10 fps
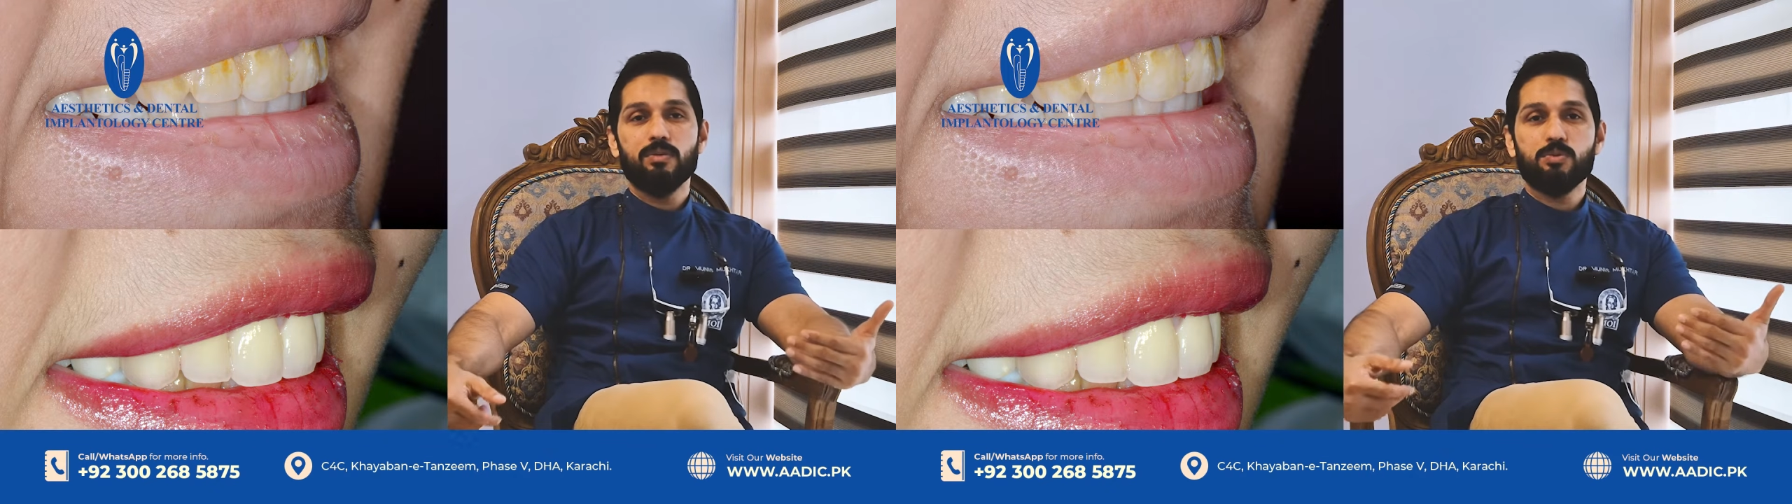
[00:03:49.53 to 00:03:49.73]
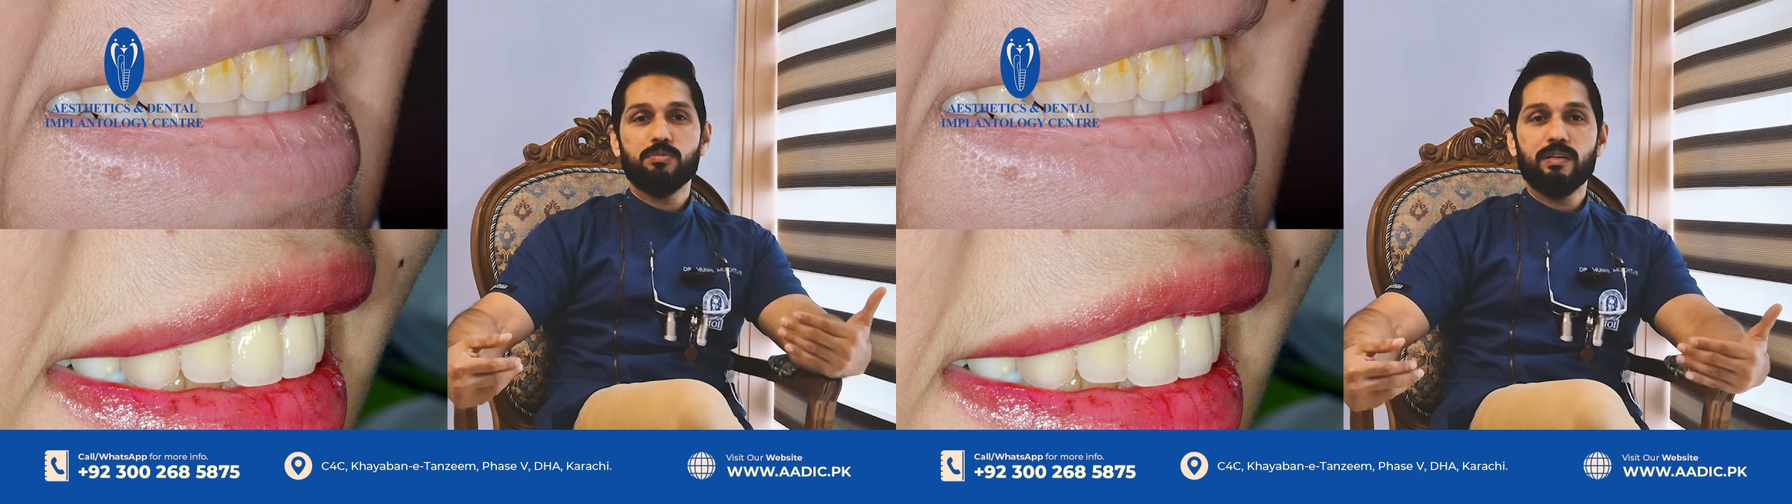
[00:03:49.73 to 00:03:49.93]

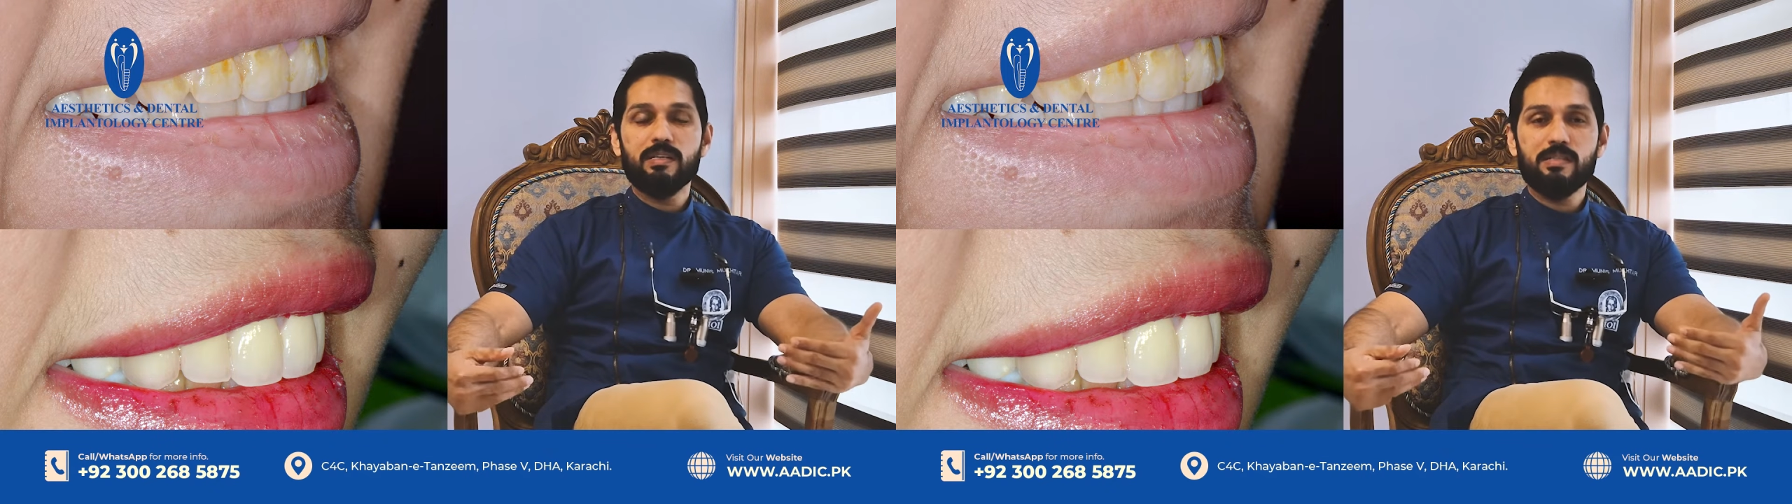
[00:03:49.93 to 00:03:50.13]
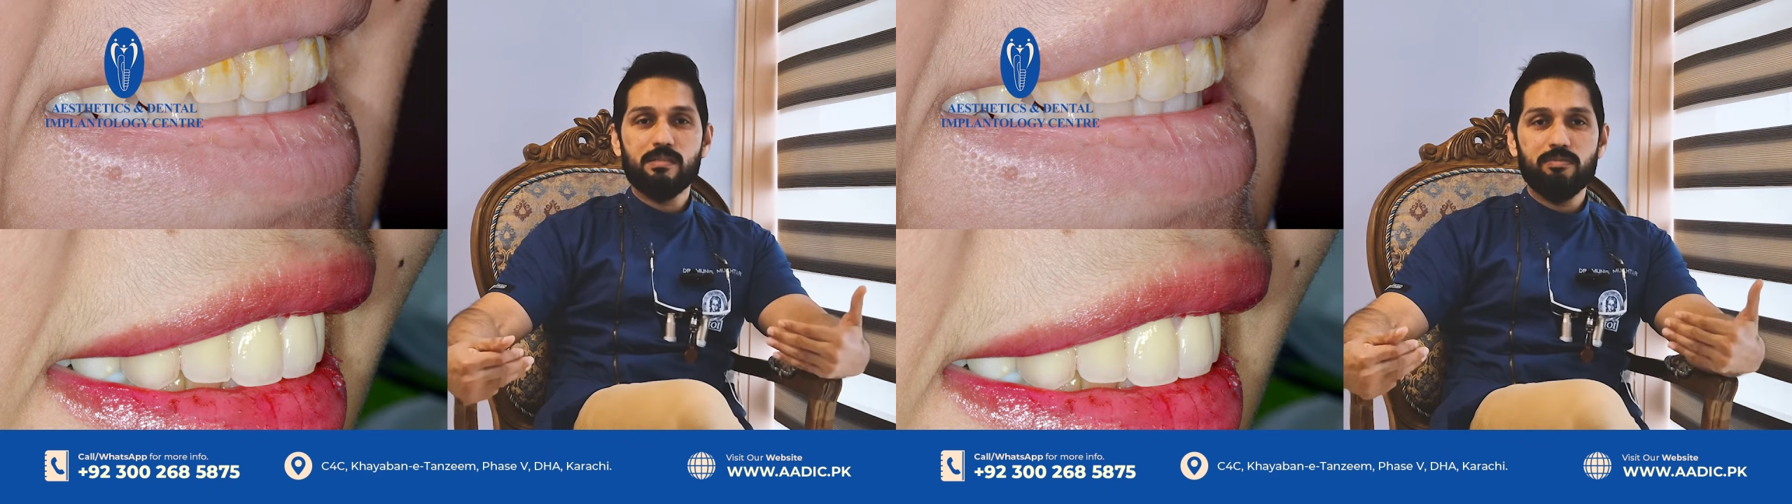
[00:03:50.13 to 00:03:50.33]
So
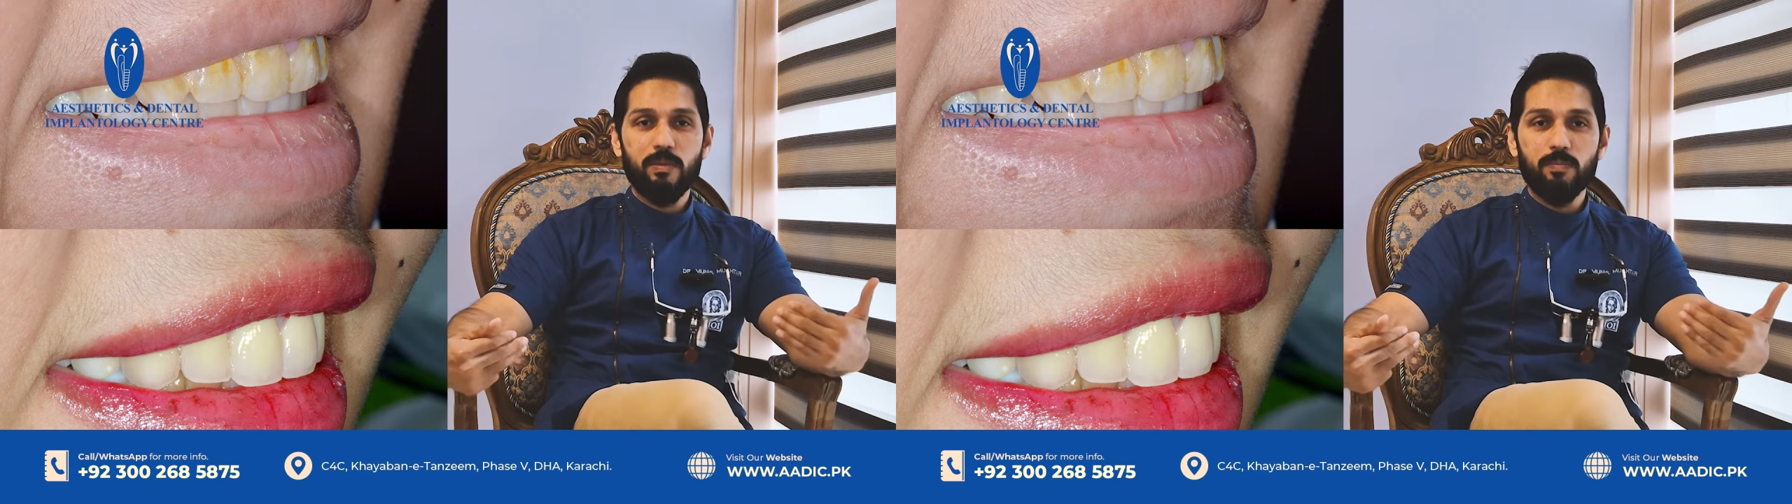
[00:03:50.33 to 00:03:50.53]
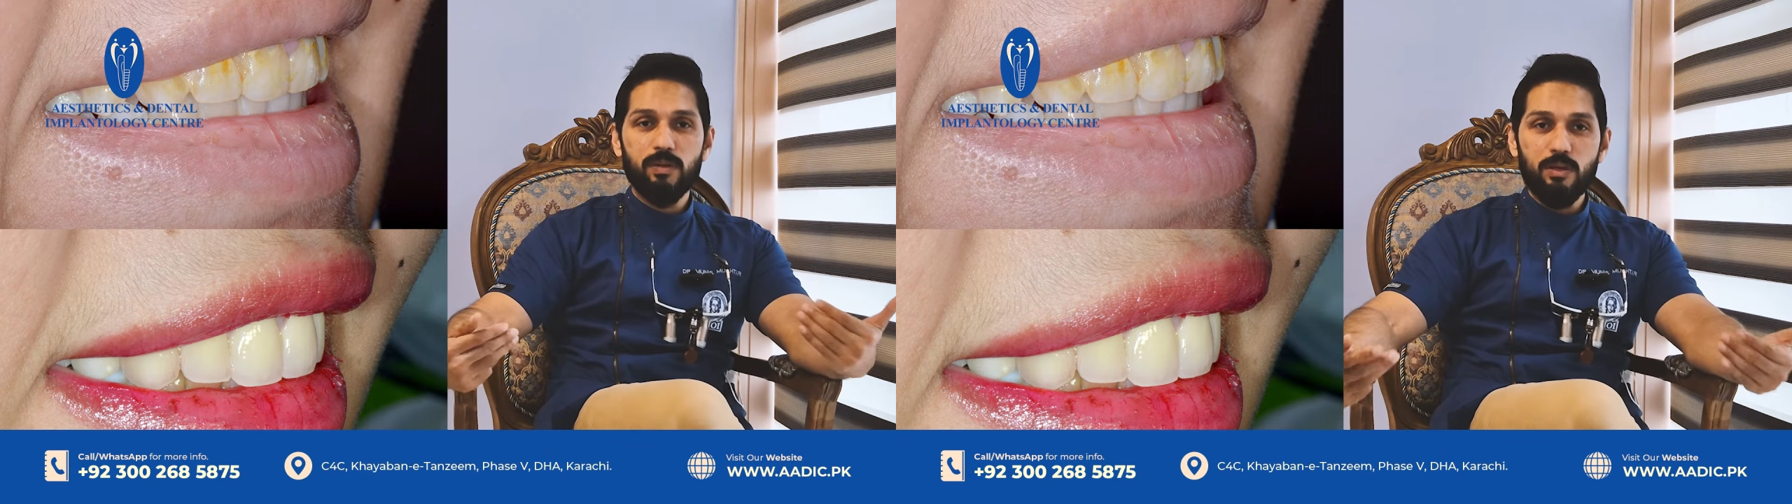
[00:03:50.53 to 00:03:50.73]
once
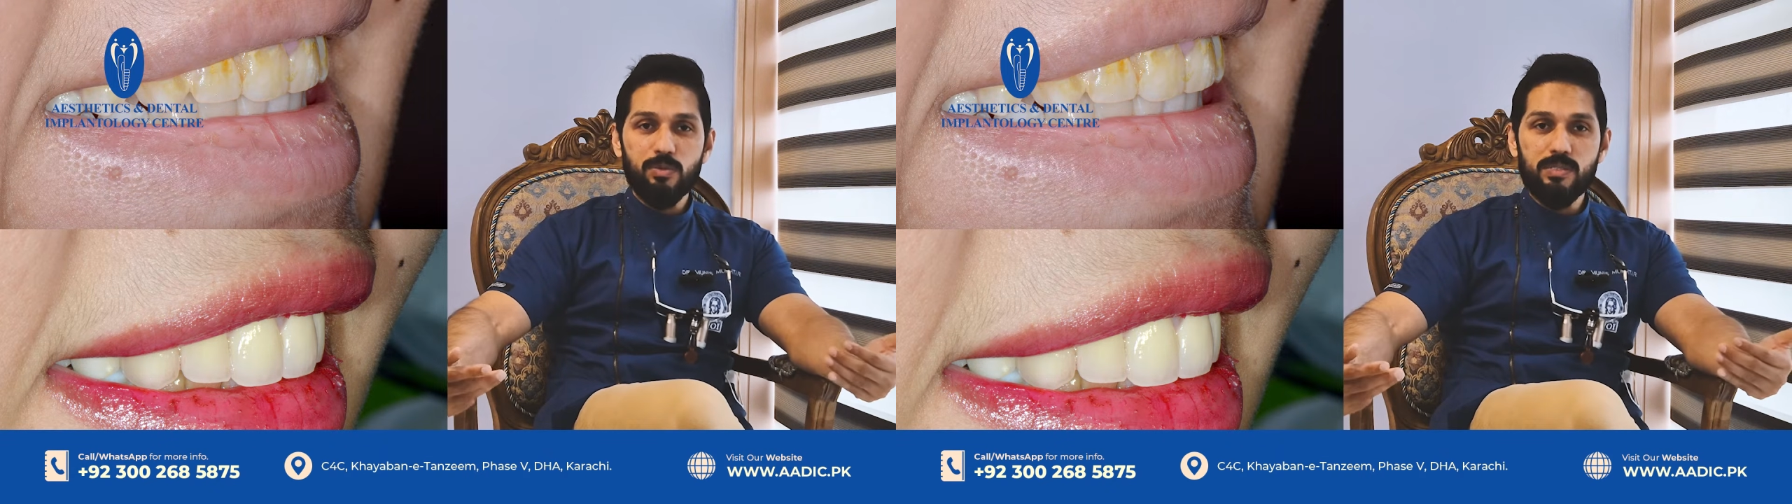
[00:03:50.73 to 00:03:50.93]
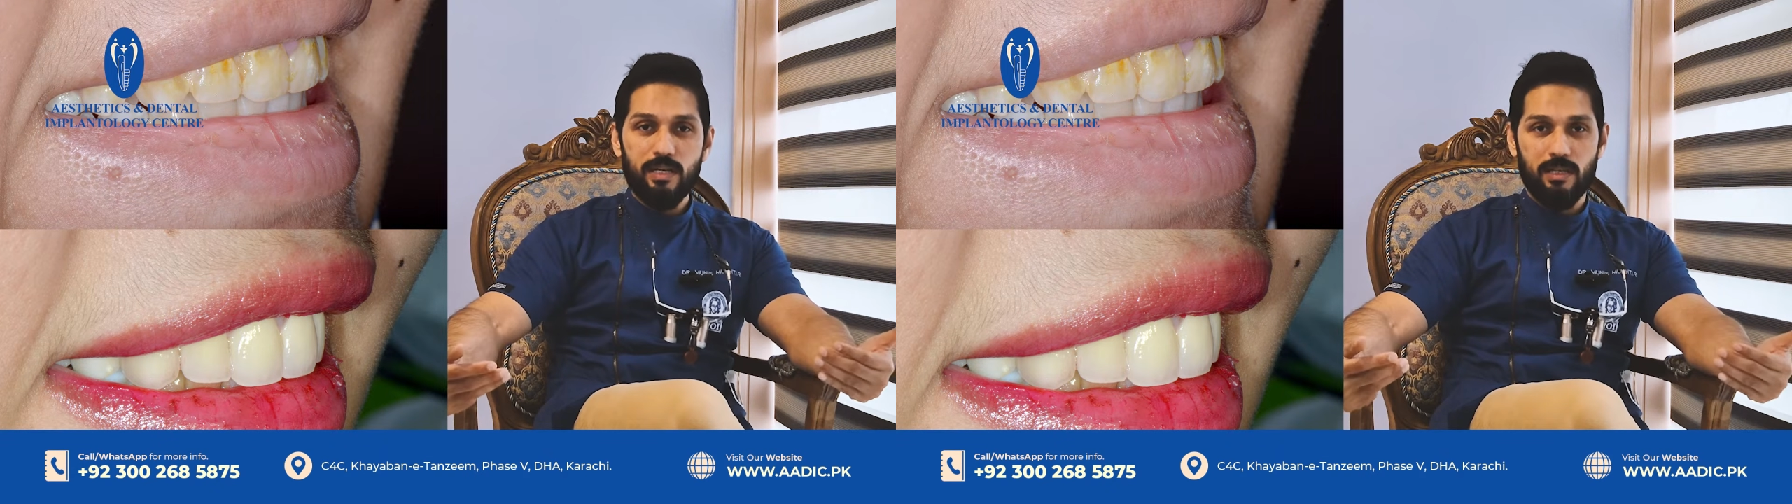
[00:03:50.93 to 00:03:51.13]
we
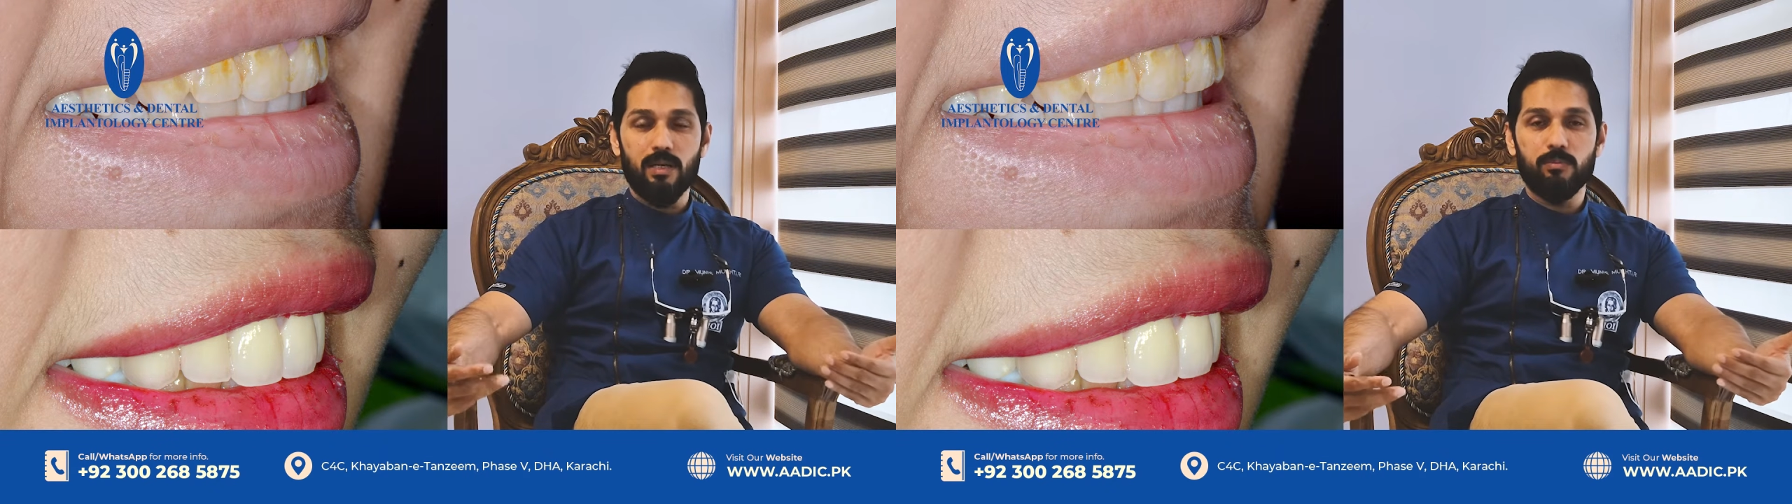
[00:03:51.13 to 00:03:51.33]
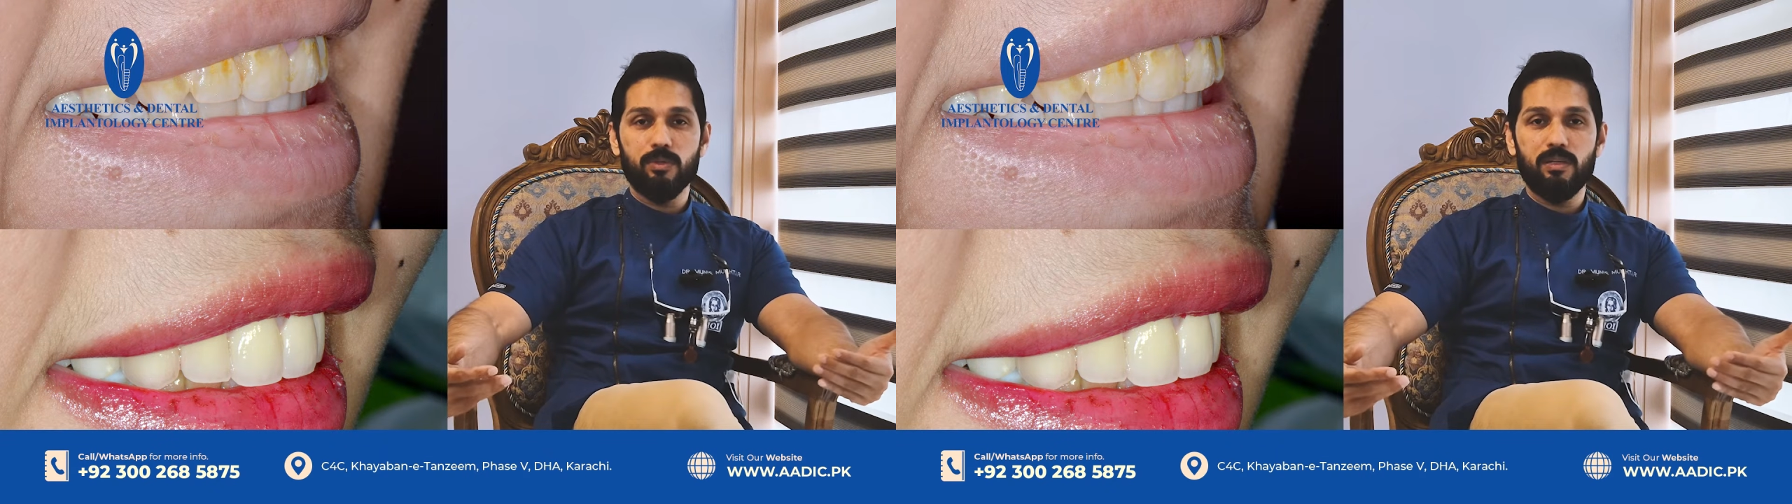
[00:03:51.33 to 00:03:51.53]
produce that
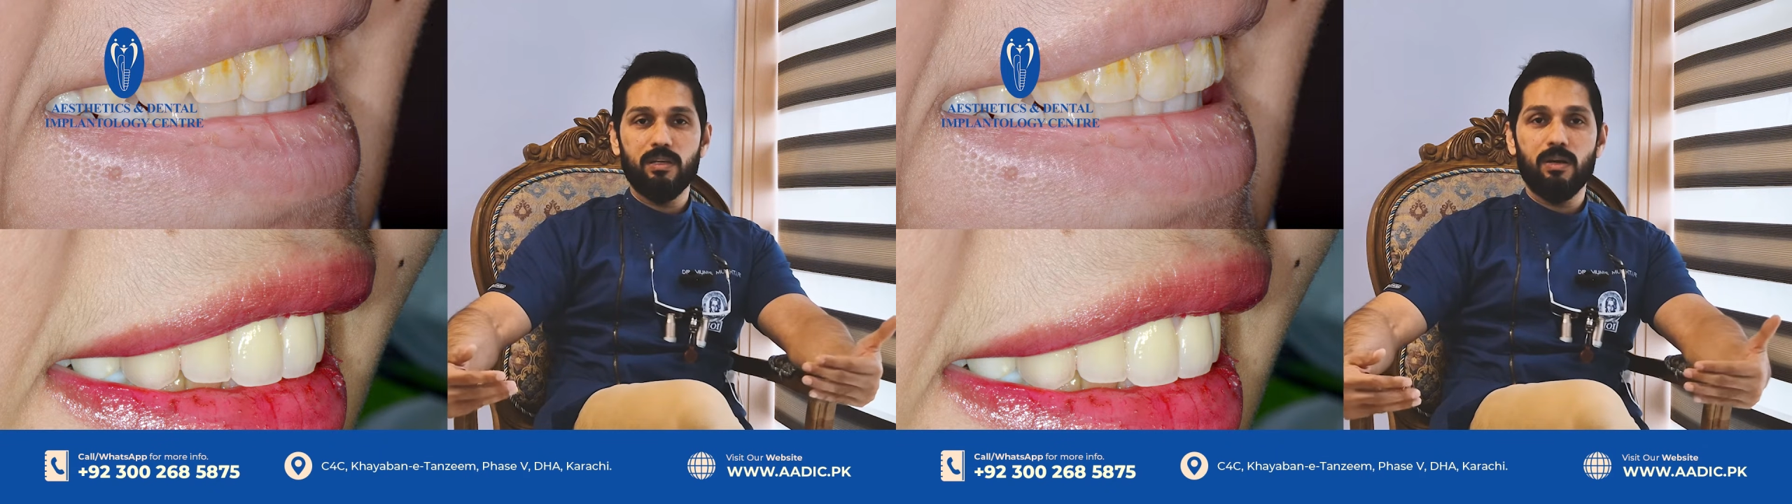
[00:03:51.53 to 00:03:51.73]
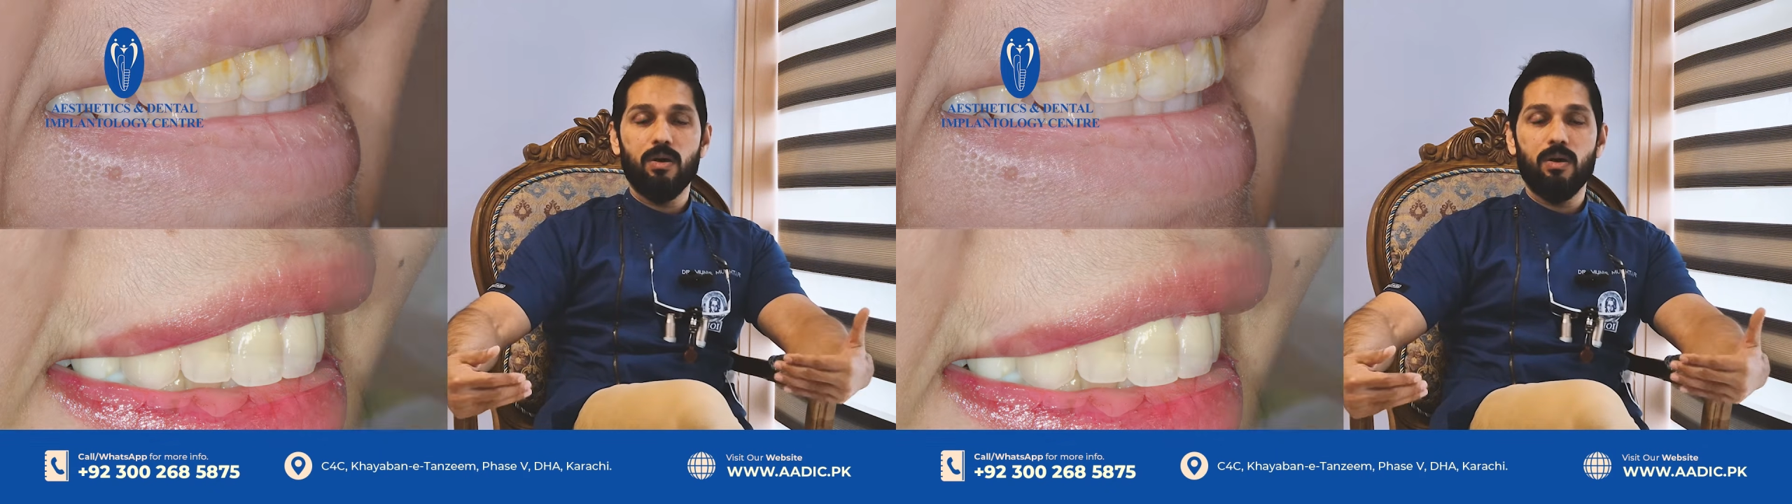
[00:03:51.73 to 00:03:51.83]
harmony,